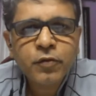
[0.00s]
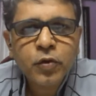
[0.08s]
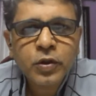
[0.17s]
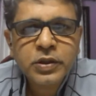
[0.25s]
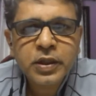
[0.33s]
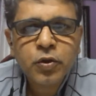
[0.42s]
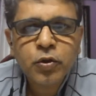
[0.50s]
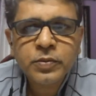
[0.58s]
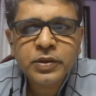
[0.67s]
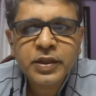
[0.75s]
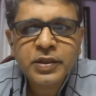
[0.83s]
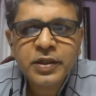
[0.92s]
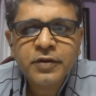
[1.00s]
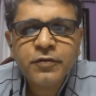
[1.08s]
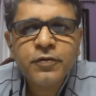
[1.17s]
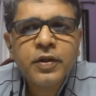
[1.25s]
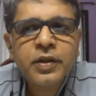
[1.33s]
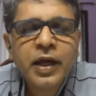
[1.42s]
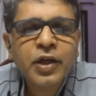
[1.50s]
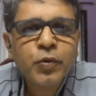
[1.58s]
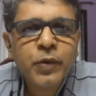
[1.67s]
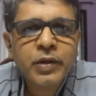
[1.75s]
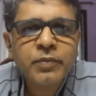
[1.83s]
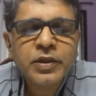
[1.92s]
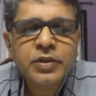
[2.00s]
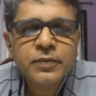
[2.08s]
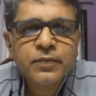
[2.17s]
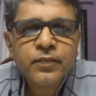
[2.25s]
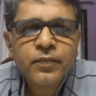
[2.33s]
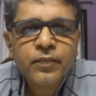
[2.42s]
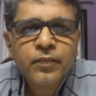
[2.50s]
then, of course, stay home, stay safe. Thank you very much.